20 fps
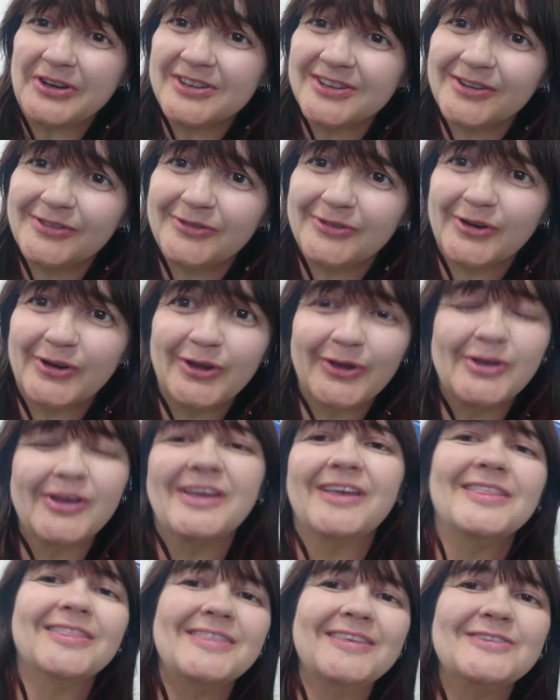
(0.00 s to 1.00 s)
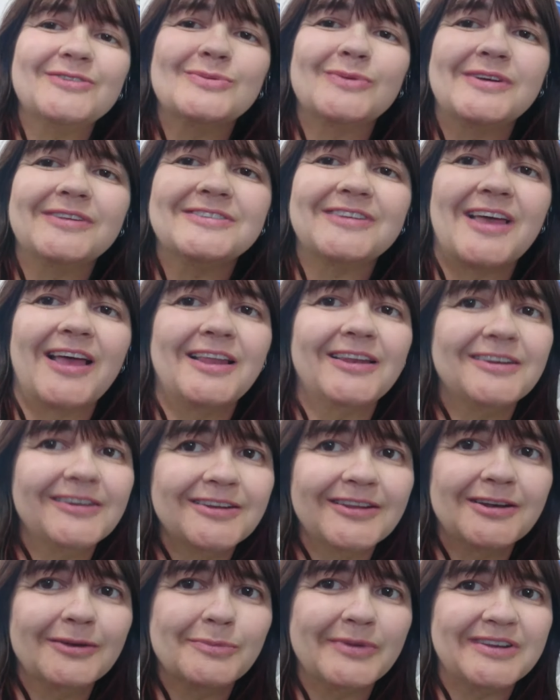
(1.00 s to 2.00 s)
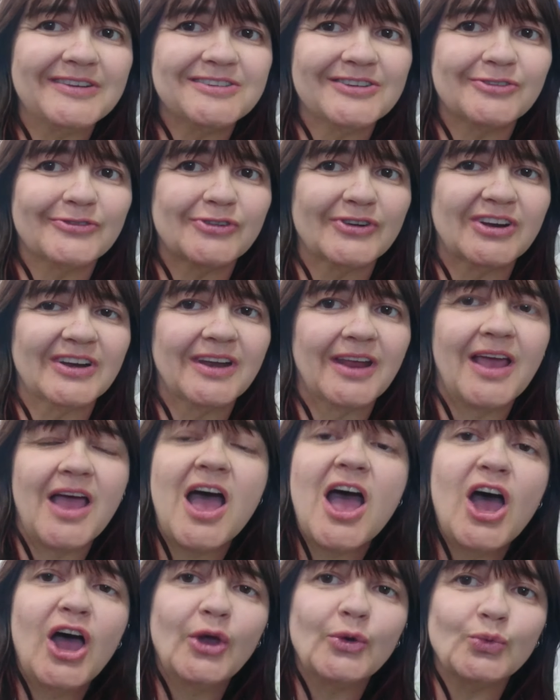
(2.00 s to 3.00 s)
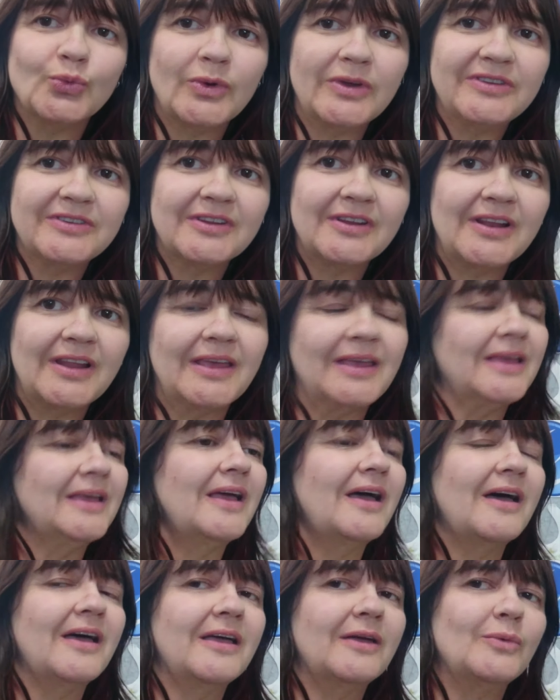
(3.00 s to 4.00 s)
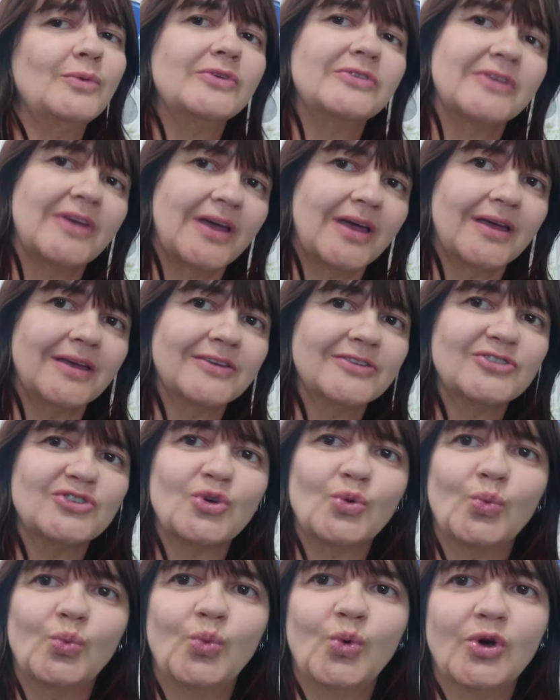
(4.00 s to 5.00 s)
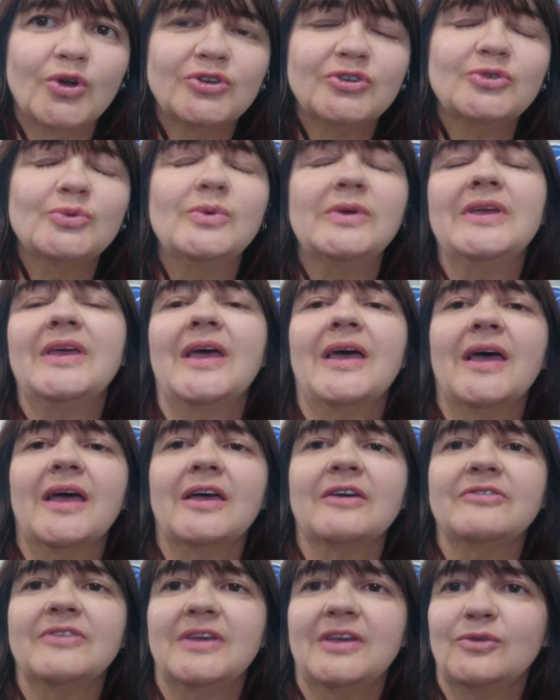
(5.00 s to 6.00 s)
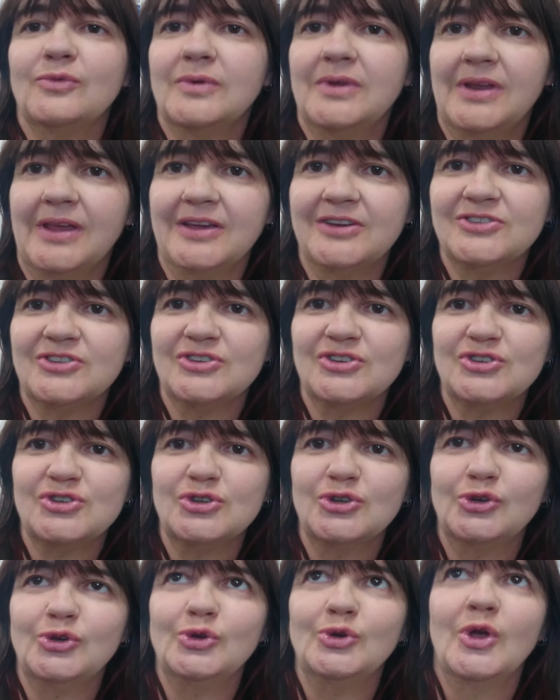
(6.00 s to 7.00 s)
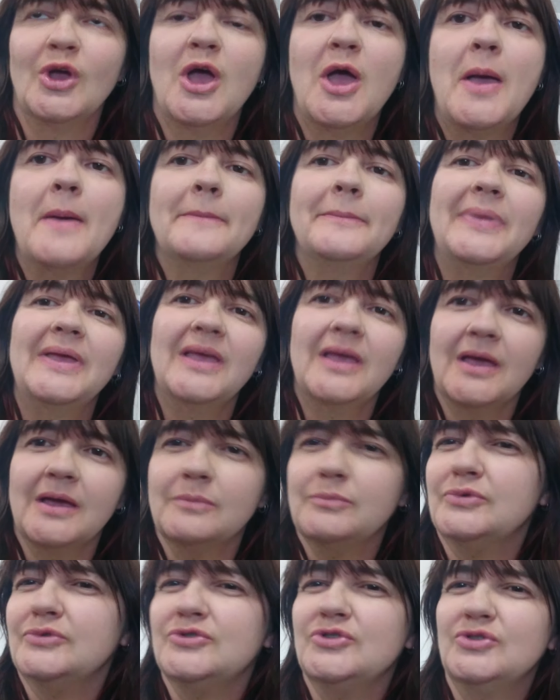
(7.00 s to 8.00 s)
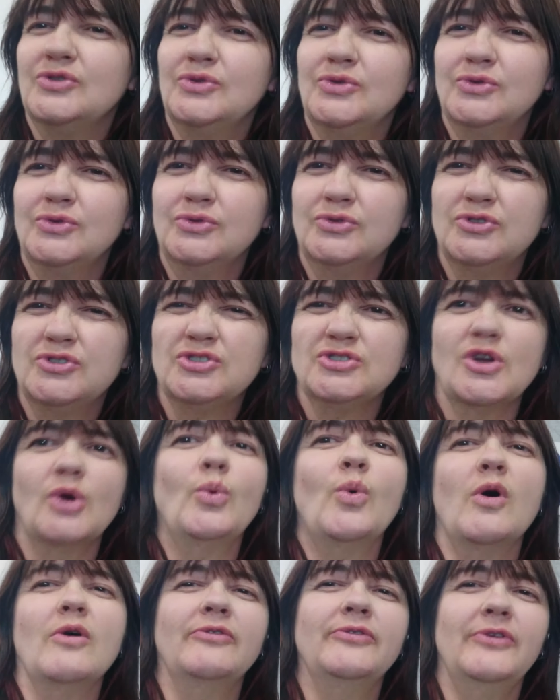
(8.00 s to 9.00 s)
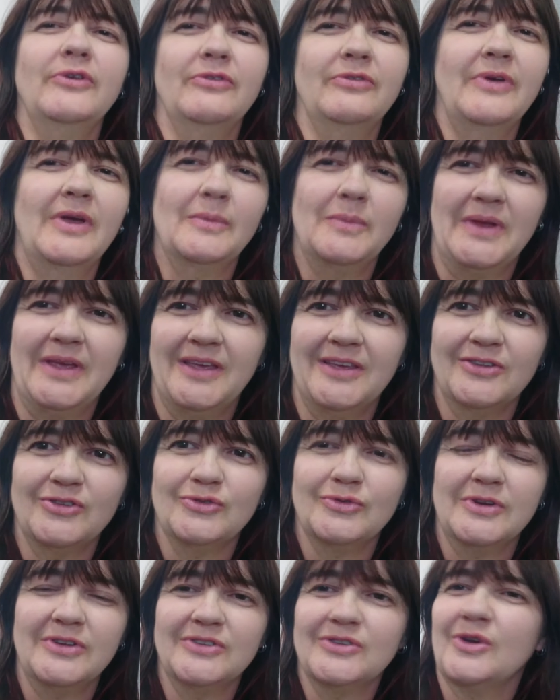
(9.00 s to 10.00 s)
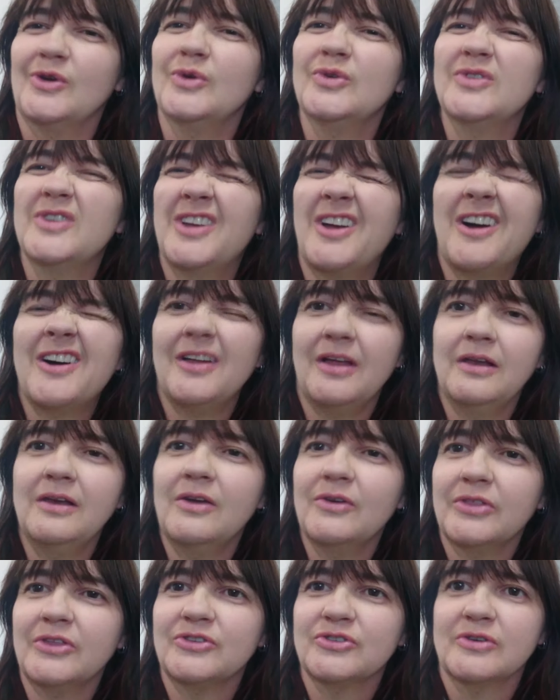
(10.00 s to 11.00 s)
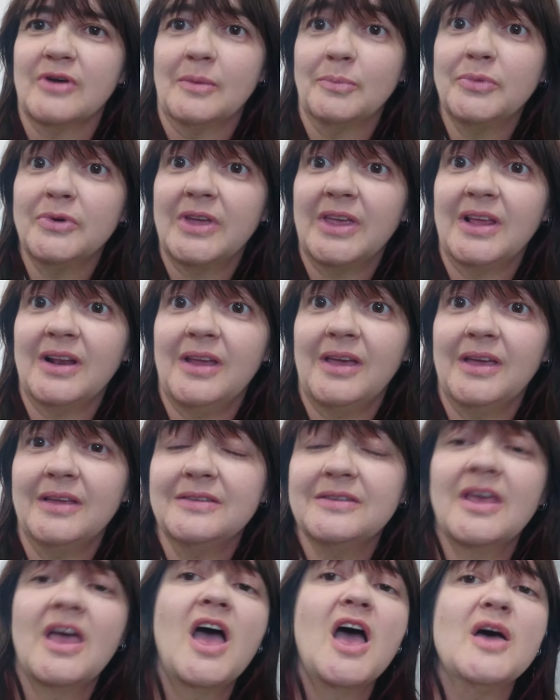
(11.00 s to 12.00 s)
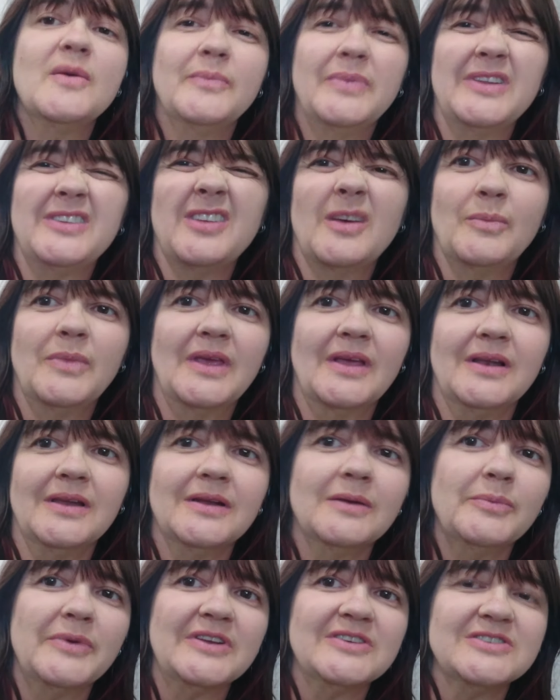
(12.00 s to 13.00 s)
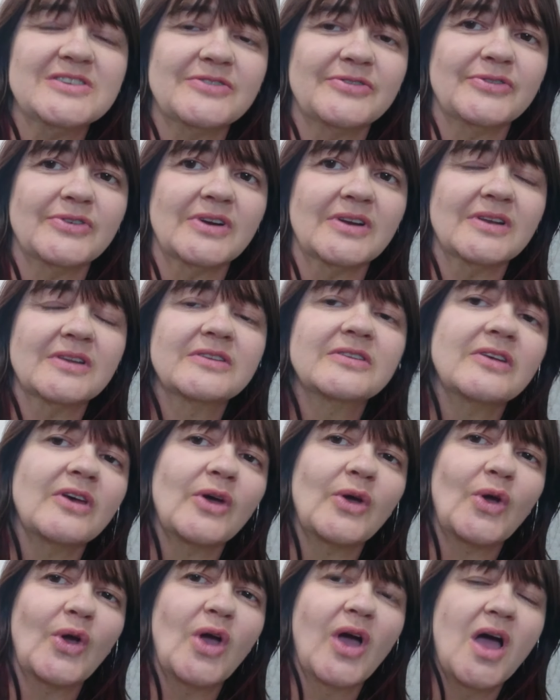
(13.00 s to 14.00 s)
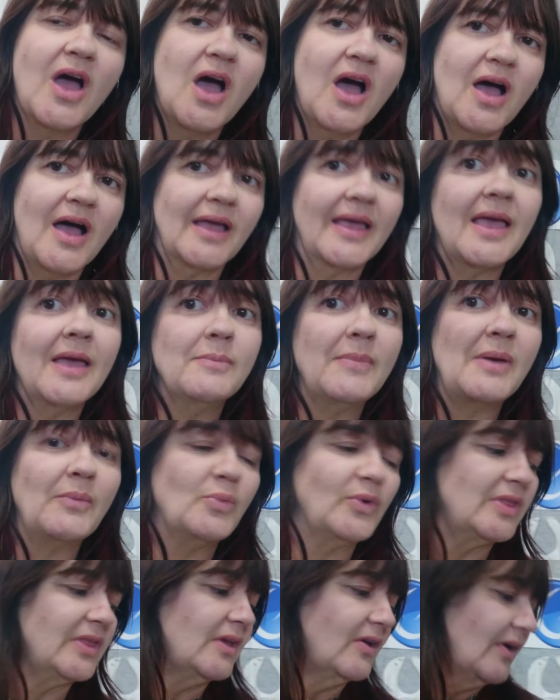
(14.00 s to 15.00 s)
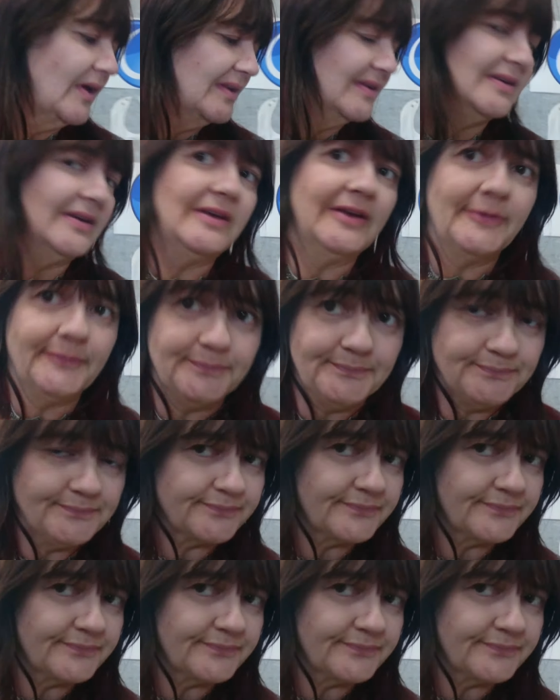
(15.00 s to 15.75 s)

and tell for you, and this one's a little bit different. Recently I was asked, what do we have in relation to being able to show off your family history? So along the scrapbooking lines, but something a little bit different. So I came up with the idea,